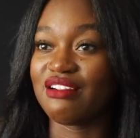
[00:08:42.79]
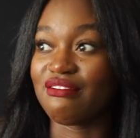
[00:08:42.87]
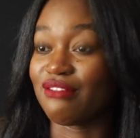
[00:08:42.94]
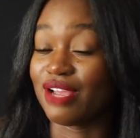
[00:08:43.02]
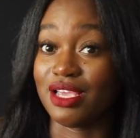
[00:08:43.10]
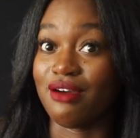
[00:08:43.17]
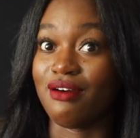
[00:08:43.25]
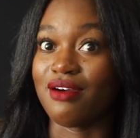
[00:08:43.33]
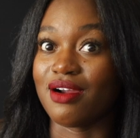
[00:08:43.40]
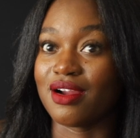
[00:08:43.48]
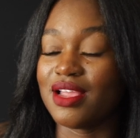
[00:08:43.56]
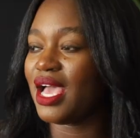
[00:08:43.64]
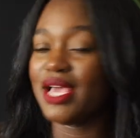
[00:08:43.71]
really
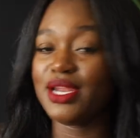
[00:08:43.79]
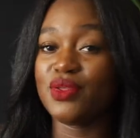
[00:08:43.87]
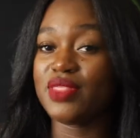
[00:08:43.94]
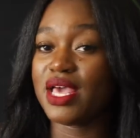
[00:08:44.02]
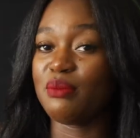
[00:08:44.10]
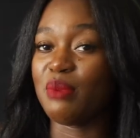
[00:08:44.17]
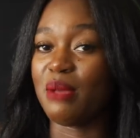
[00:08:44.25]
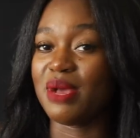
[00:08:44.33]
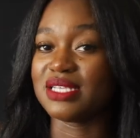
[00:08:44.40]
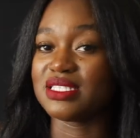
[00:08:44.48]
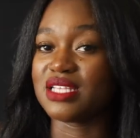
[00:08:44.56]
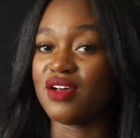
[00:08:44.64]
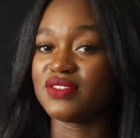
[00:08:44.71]
hard. I know that about
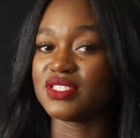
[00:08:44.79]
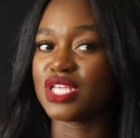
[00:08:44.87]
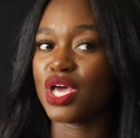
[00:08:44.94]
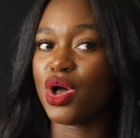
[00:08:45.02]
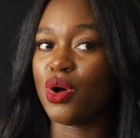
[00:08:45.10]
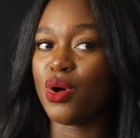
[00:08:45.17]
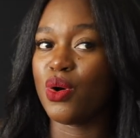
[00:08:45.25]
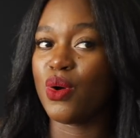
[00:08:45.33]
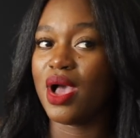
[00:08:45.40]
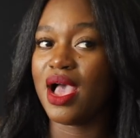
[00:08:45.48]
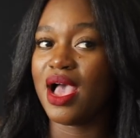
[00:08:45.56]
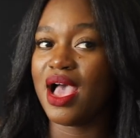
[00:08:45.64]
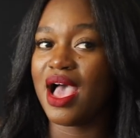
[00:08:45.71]
myself. So
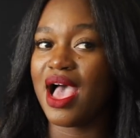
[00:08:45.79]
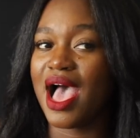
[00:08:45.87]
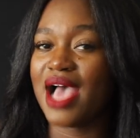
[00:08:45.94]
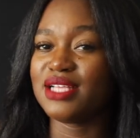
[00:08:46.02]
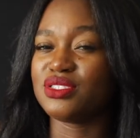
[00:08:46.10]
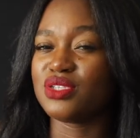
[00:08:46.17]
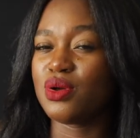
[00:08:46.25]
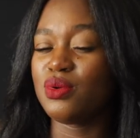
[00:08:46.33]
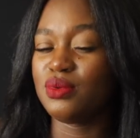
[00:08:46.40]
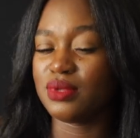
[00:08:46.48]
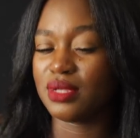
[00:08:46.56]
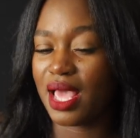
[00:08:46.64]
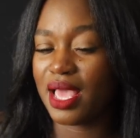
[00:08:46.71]
I
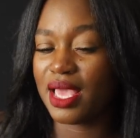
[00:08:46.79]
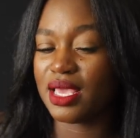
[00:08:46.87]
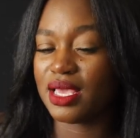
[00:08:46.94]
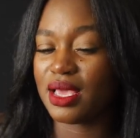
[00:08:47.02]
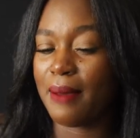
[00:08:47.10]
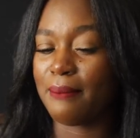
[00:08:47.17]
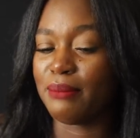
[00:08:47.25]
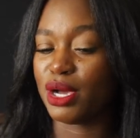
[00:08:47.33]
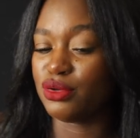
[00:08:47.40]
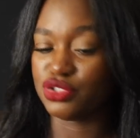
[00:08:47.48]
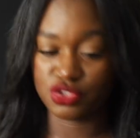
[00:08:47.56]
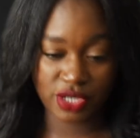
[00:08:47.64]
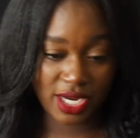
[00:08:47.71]
don't like
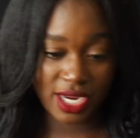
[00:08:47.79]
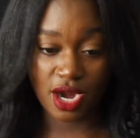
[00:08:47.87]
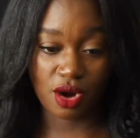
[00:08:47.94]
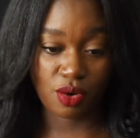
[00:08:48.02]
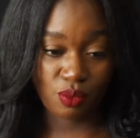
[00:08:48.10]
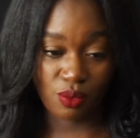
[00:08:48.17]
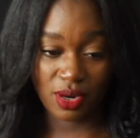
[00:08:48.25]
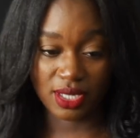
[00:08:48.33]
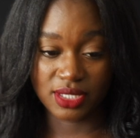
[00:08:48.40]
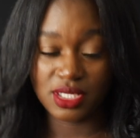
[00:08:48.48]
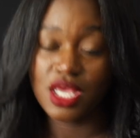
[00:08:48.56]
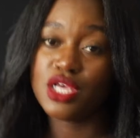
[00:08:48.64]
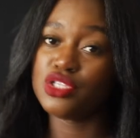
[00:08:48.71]
bone straight hair,
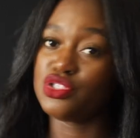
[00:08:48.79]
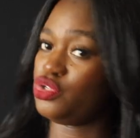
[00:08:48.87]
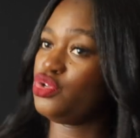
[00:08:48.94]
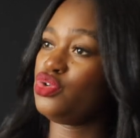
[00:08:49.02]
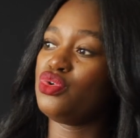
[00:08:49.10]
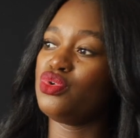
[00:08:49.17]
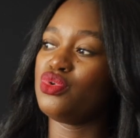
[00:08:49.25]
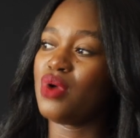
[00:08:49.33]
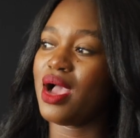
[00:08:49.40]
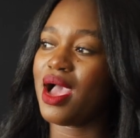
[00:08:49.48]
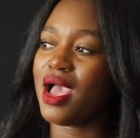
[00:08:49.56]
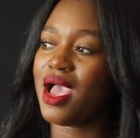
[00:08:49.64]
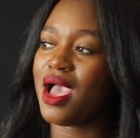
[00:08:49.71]
one. Two,
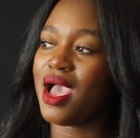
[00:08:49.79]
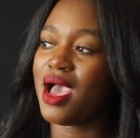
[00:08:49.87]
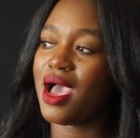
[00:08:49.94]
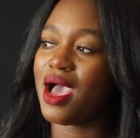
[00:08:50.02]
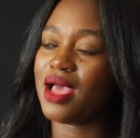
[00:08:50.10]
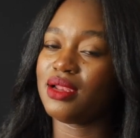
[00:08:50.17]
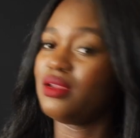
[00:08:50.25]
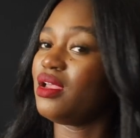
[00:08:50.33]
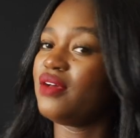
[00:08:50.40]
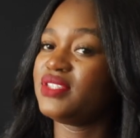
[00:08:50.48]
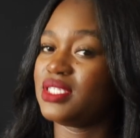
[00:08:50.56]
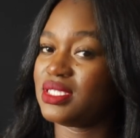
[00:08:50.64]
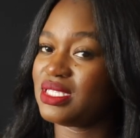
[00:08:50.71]
I
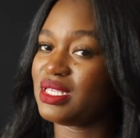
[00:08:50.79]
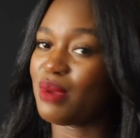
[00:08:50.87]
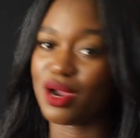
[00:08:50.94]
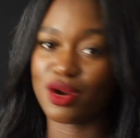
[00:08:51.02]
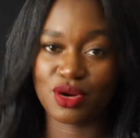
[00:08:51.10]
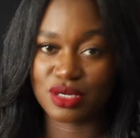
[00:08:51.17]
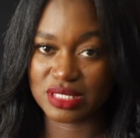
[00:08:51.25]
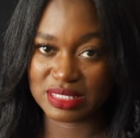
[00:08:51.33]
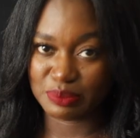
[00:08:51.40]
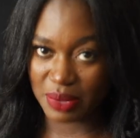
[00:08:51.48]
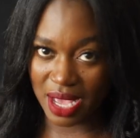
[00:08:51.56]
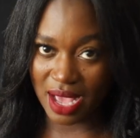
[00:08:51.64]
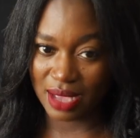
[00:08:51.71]
love to see my curls
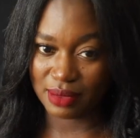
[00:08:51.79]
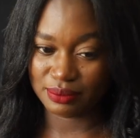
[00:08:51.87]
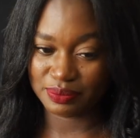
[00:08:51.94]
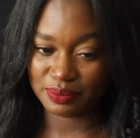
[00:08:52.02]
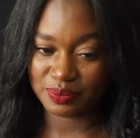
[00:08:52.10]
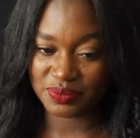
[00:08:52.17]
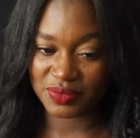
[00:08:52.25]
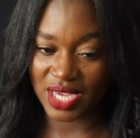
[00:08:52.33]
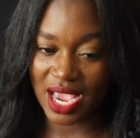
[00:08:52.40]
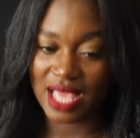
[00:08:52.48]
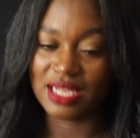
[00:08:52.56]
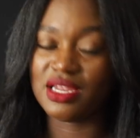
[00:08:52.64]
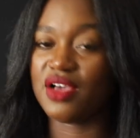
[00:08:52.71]
pop.
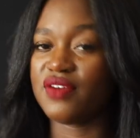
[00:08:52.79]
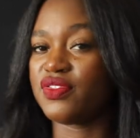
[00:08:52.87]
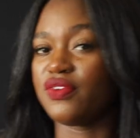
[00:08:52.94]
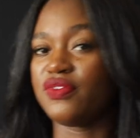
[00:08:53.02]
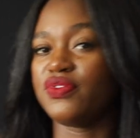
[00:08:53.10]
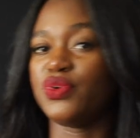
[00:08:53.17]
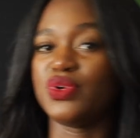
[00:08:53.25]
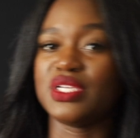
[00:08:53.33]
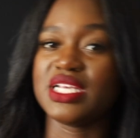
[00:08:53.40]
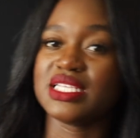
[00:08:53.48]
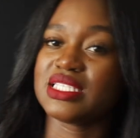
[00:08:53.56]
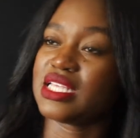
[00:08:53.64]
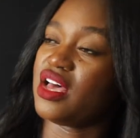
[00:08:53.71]
I love the
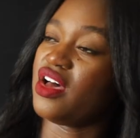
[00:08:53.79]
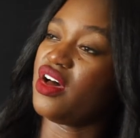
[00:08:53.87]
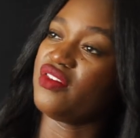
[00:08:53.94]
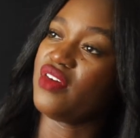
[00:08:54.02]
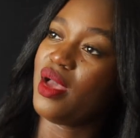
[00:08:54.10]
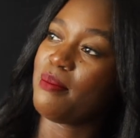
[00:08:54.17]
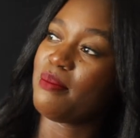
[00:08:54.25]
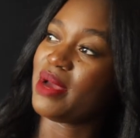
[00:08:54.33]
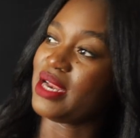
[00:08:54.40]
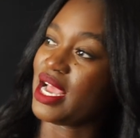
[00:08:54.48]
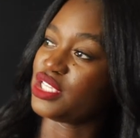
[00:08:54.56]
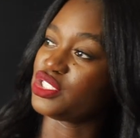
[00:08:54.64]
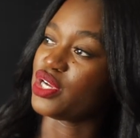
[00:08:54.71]
fullness of my
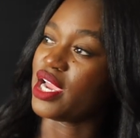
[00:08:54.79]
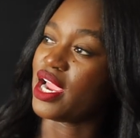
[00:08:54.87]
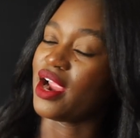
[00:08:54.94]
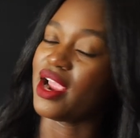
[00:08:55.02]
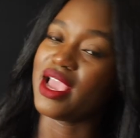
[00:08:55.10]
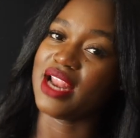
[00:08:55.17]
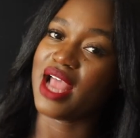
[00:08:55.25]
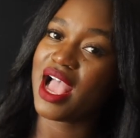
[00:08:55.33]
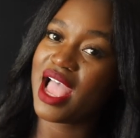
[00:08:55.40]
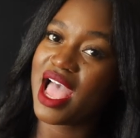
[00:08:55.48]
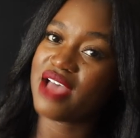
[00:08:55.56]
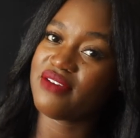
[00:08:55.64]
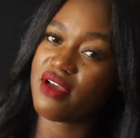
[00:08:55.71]
natural hair. And I
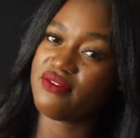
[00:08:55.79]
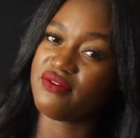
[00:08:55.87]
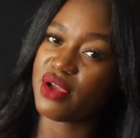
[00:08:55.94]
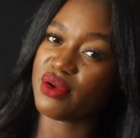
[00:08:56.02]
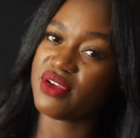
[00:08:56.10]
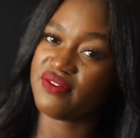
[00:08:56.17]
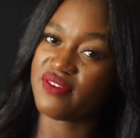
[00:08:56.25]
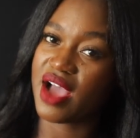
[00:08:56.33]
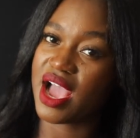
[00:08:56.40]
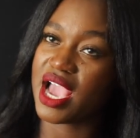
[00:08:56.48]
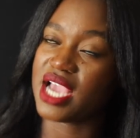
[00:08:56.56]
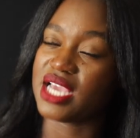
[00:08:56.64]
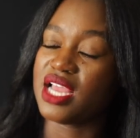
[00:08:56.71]
have very
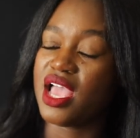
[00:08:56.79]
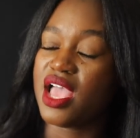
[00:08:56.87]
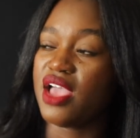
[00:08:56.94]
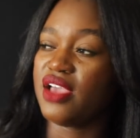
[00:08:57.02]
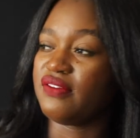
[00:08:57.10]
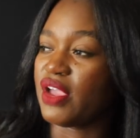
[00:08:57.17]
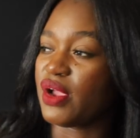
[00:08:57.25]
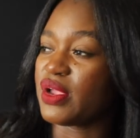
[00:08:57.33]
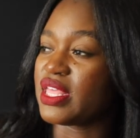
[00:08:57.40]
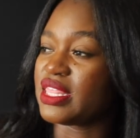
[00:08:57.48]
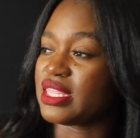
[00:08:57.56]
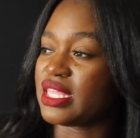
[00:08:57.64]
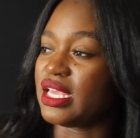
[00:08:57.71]
fine, very
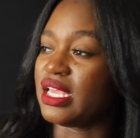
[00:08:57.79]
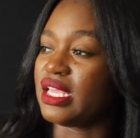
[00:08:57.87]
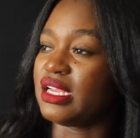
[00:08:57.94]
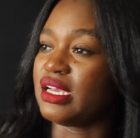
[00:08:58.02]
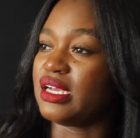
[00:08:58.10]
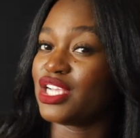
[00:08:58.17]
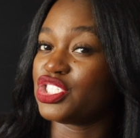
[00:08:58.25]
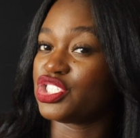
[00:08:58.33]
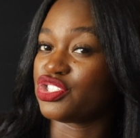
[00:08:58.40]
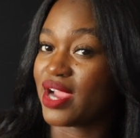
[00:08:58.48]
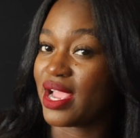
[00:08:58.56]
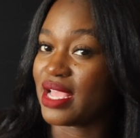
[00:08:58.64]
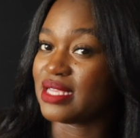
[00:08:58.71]
thin
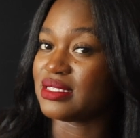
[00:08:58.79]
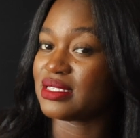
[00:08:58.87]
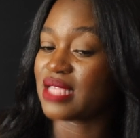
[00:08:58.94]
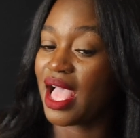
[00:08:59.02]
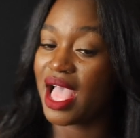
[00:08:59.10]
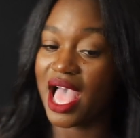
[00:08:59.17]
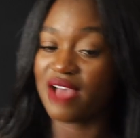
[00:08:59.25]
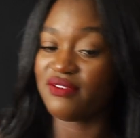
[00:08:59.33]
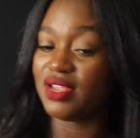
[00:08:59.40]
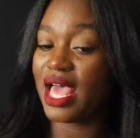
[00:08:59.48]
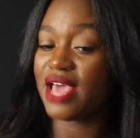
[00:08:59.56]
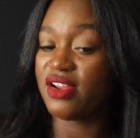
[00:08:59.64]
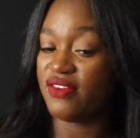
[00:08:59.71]
strands. I have a
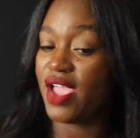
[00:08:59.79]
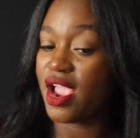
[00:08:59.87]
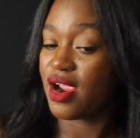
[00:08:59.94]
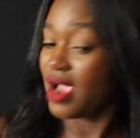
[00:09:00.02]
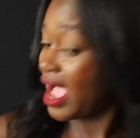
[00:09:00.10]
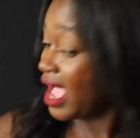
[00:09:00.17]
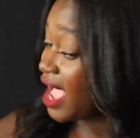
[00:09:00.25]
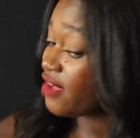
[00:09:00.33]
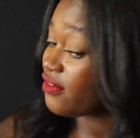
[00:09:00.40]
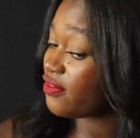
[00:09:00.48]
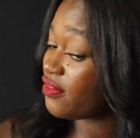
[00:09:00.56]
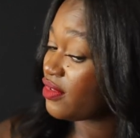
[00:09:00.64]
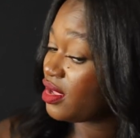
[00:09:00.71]
lot of hair. I
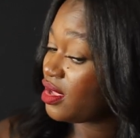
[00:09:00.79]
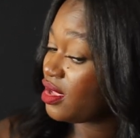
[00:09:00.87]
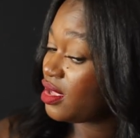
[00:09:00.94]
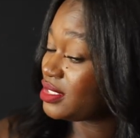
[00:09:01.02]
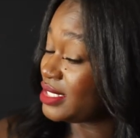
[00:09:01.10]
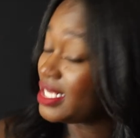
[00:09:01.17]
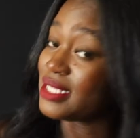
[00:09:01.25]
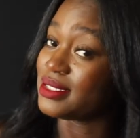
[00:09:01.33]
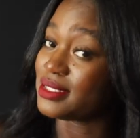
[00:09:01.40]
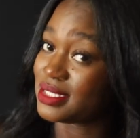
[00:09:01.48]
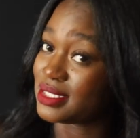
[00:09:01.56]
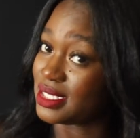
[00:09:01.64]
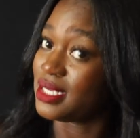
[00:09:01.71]
have
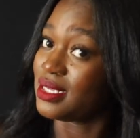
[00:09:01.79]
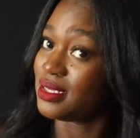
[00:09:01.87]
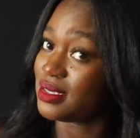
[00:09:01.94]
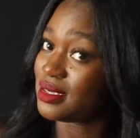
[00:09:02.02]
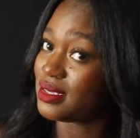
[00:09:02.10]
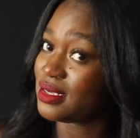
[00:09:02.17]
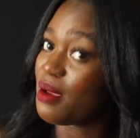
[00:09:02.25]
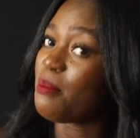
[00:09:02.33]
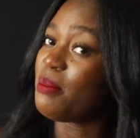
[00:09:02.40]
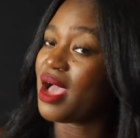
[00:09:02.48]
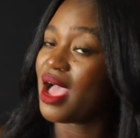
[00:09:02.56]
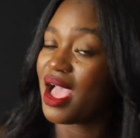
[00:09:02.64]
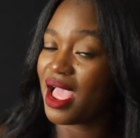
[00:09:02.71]
density, but I